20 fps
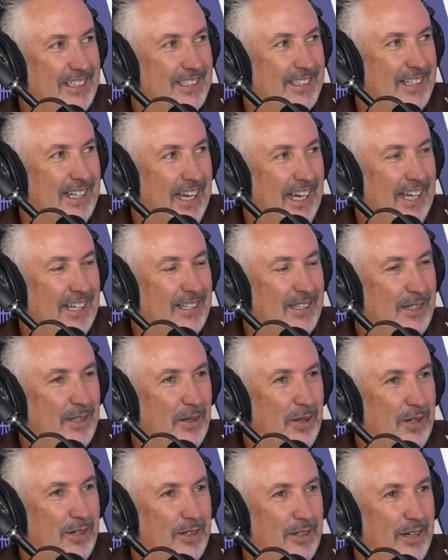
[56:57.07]
Should I end it
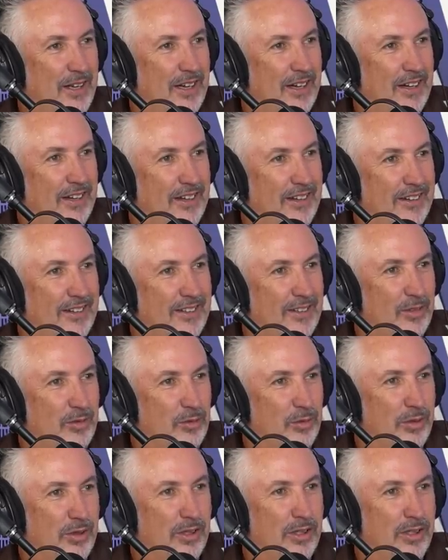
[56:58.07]
on a
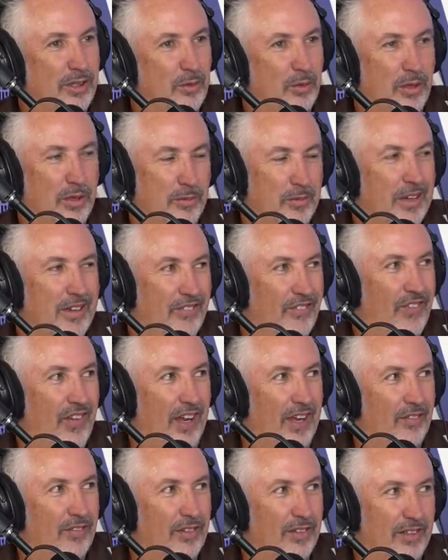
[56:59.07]
really one of my
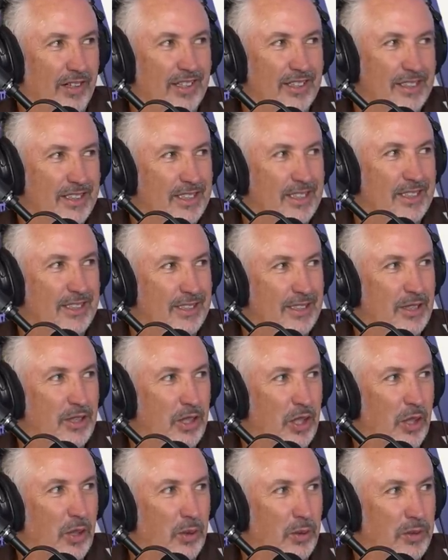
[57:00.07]
favorite cheesy
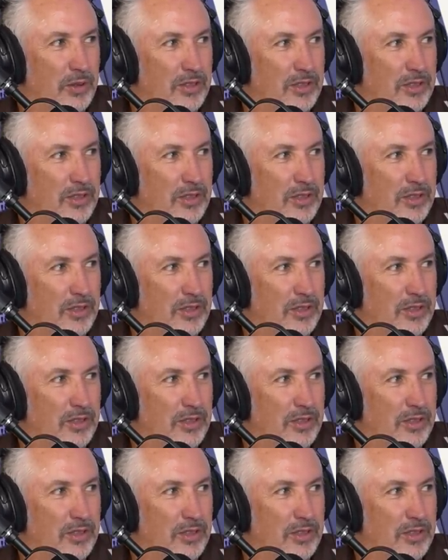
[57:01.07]
jokes?